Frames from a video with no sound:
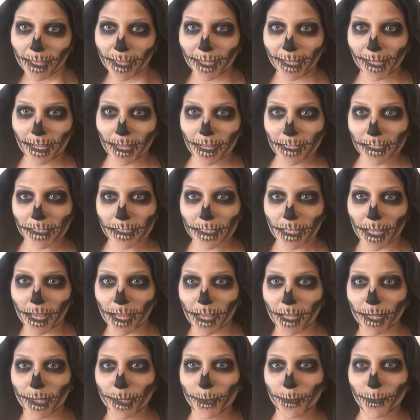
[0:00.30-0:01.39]
Hey guys,
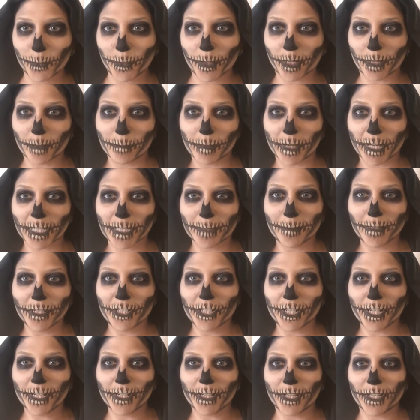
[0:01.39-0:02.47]
and welcome back to my
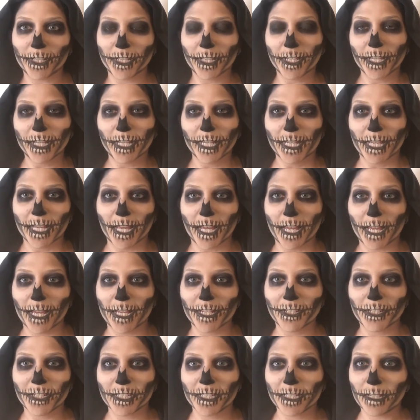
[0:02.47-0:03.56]
channel.
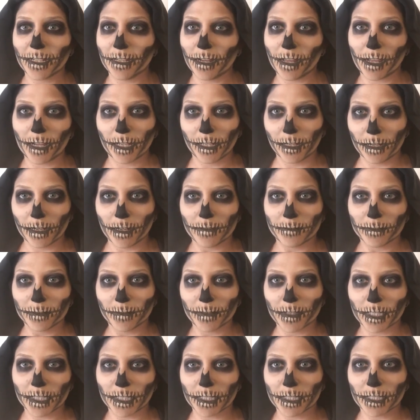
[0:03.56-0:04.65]
I just cannot get enough
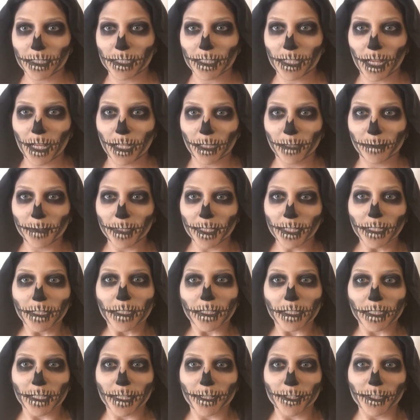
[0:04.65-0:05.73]
of these Halloween
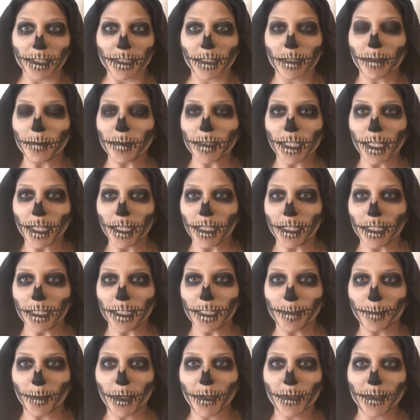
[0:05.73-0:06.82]
looks. I just keep seeing
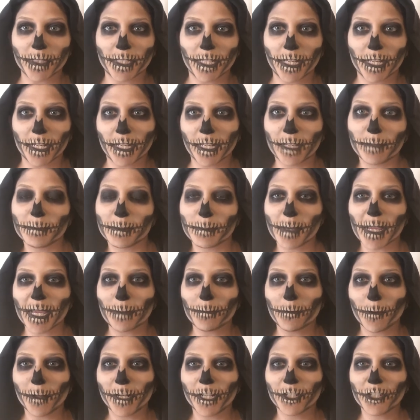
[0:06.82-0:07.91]
things posted, it keeps
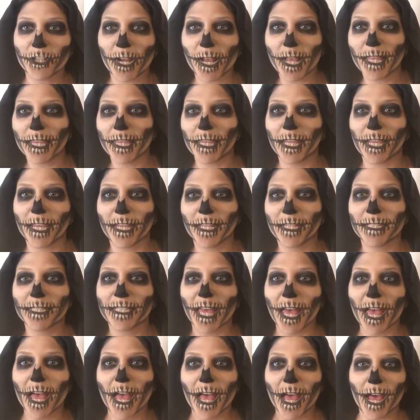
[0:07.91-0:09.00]
making me want to try things.
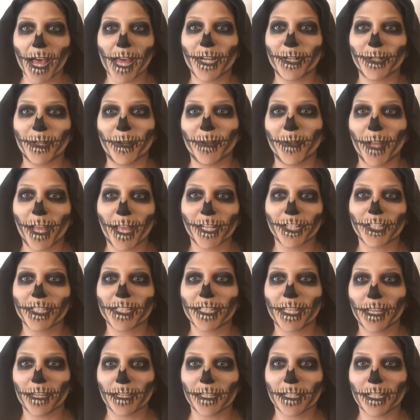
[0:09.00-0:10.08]
I don't know, I just
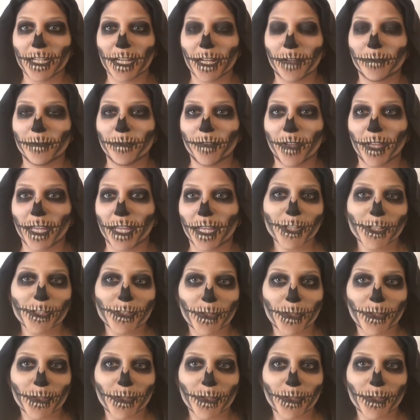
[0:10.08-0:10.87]
can't get enough of it.